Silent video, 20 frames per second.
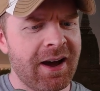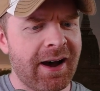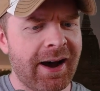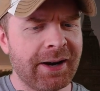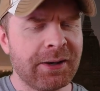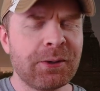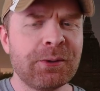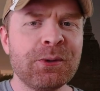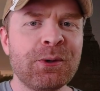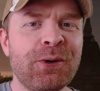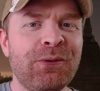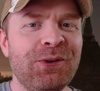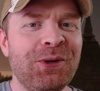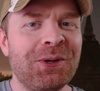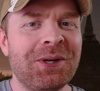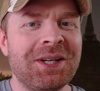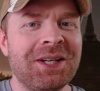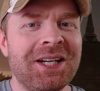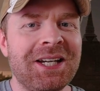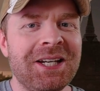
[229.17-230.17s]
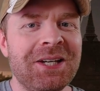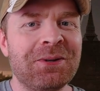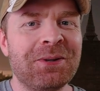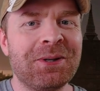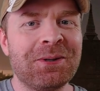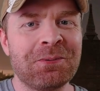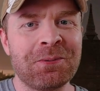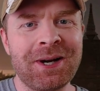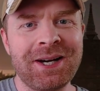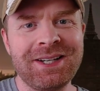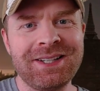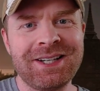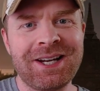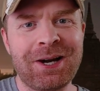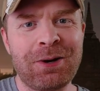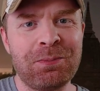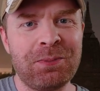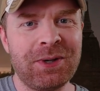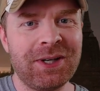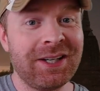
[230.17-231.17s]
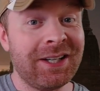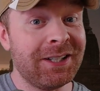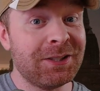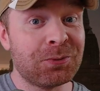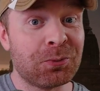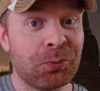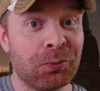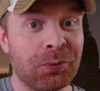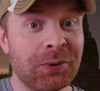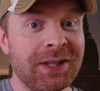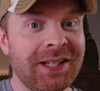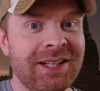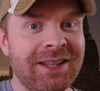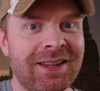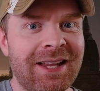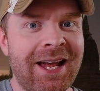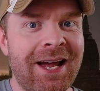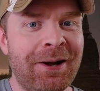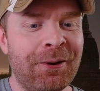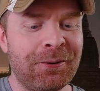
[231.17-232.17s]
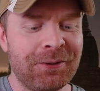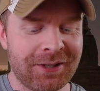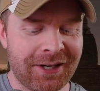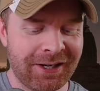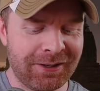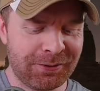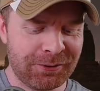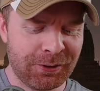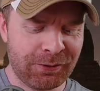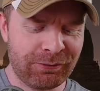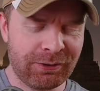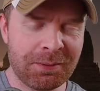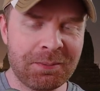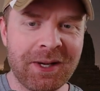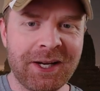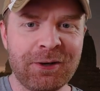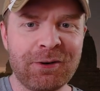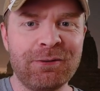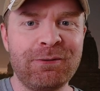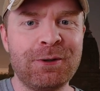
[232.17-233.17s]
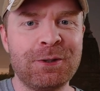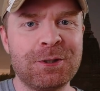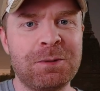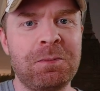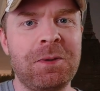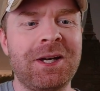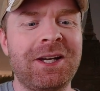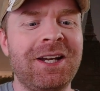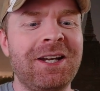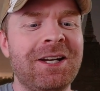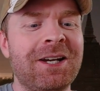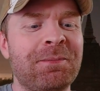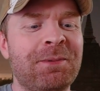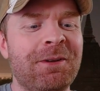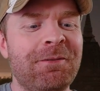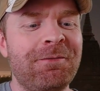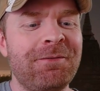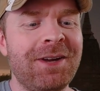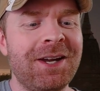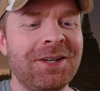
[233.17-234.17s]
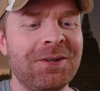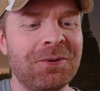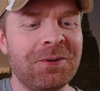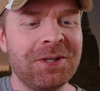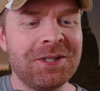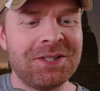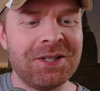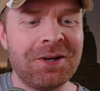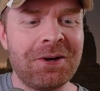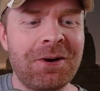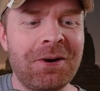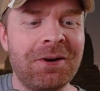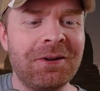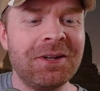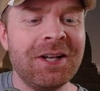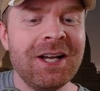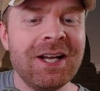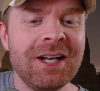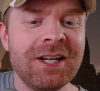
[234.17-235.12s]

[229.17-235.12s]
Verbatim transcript: I don't know if you can hear it right now, but it's really loud. I don't know if the microphone's picking up the fan noise at all.